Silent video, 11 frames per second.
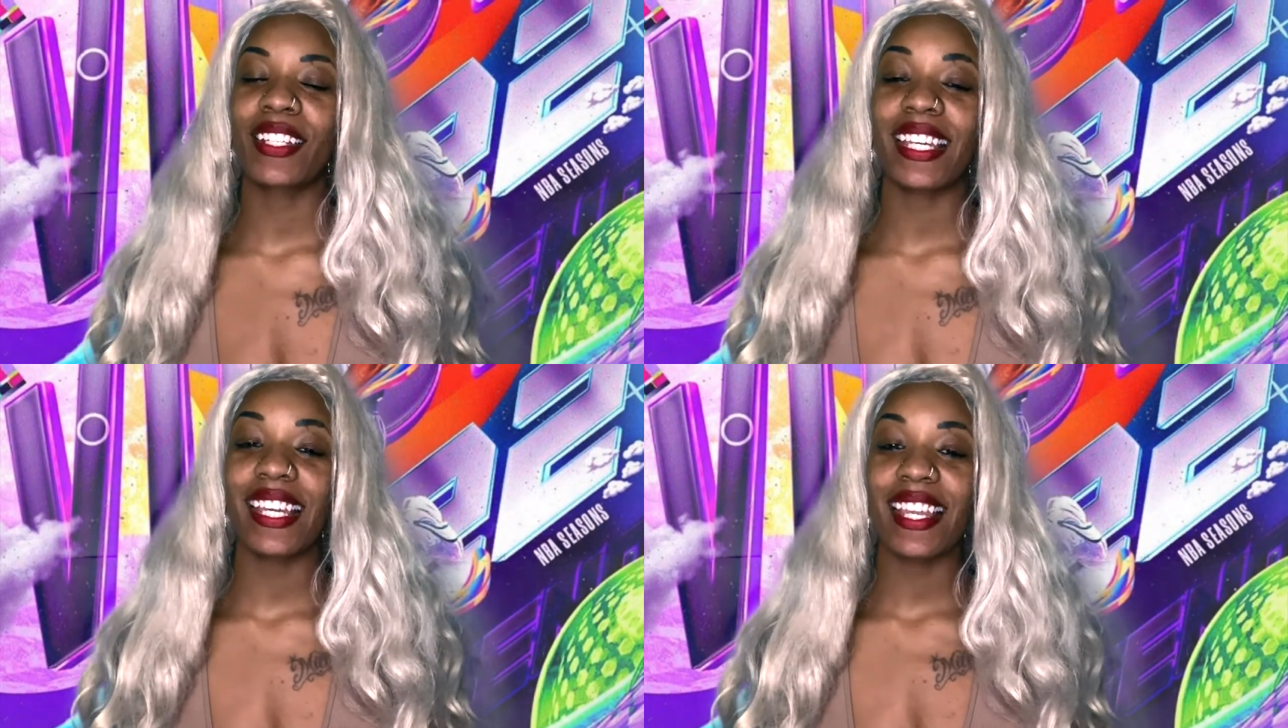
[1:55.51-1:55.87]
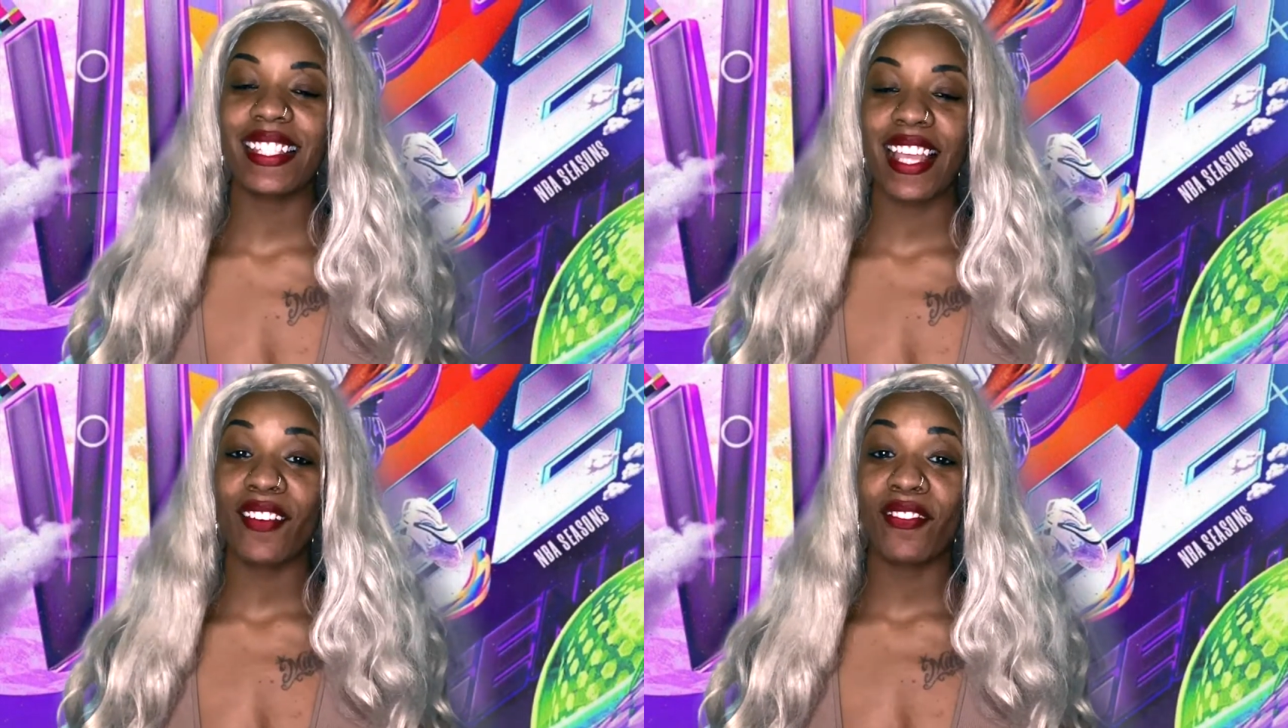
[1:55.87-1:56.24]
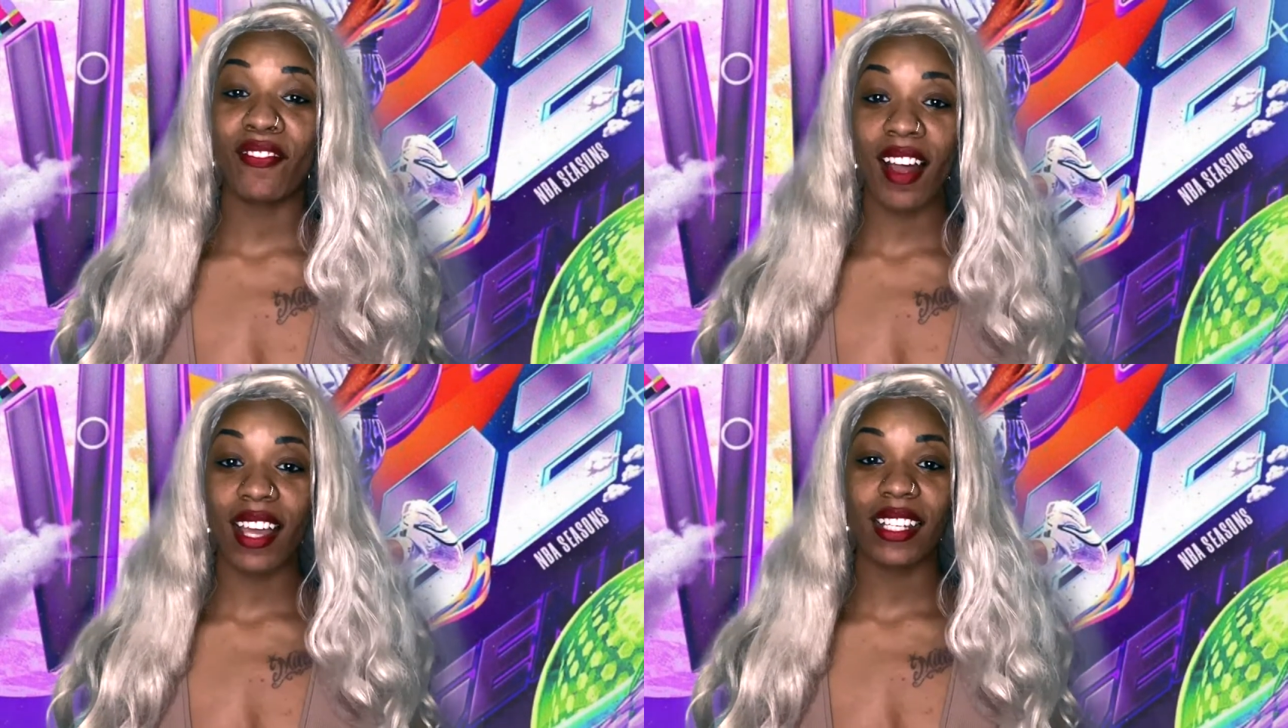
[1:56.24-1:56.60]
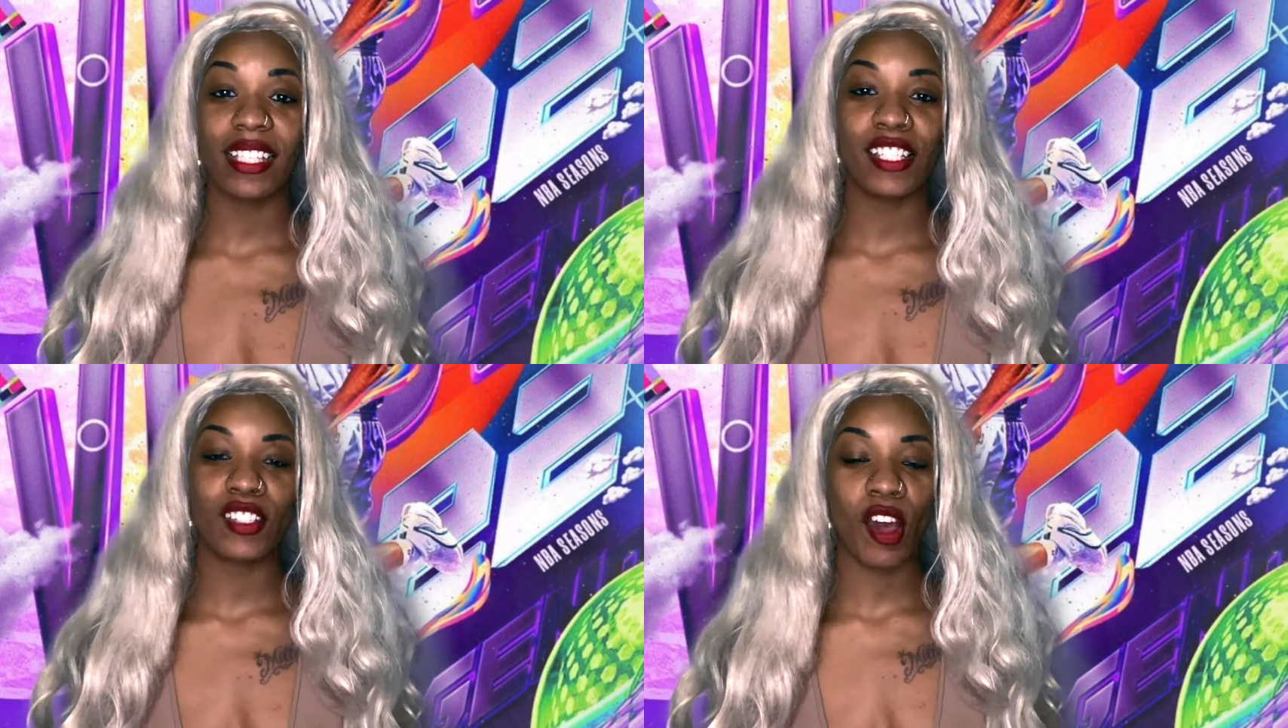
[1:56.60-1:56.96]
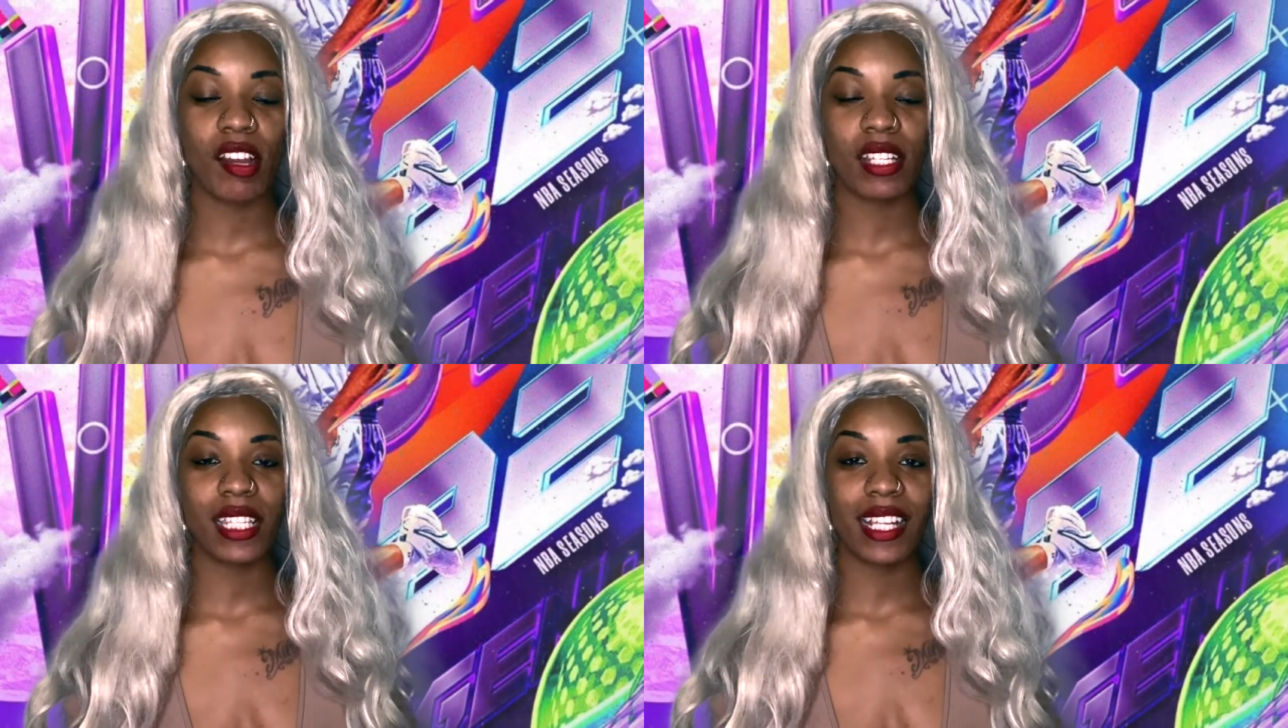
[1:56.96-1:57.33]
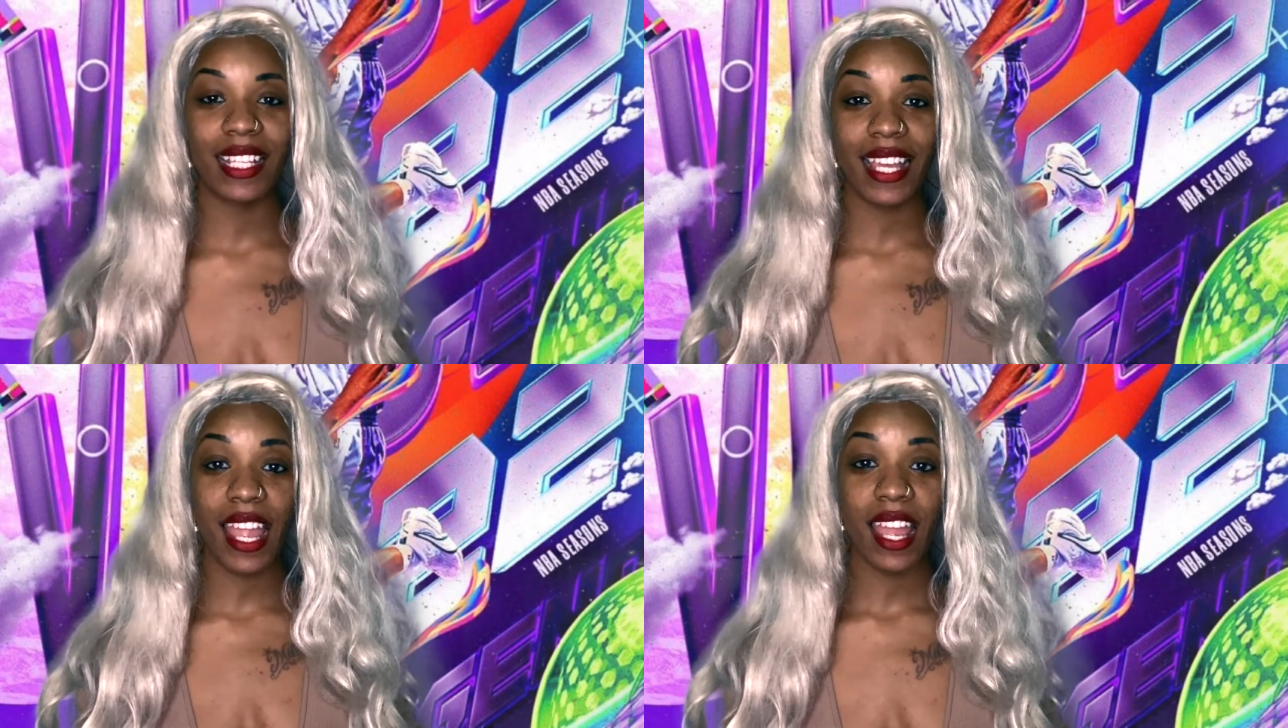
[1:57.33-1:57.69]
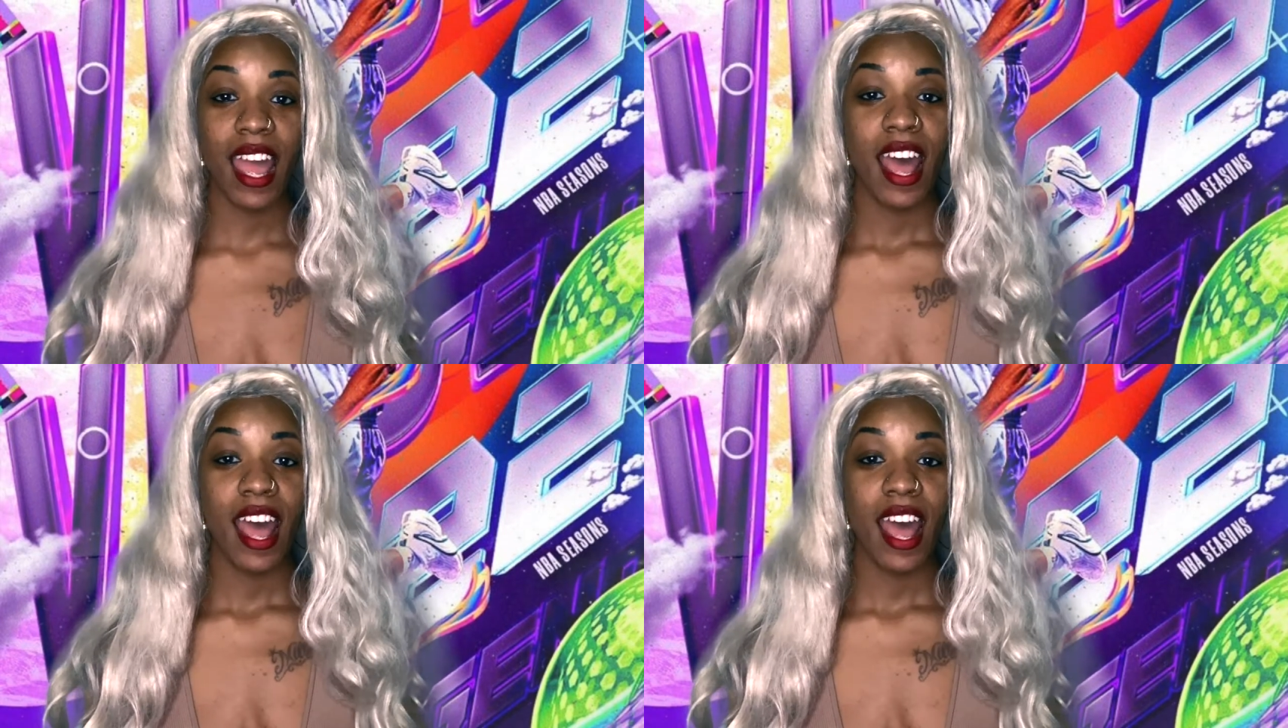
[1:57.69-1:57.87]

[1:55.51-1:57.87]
Kings have finally started to click.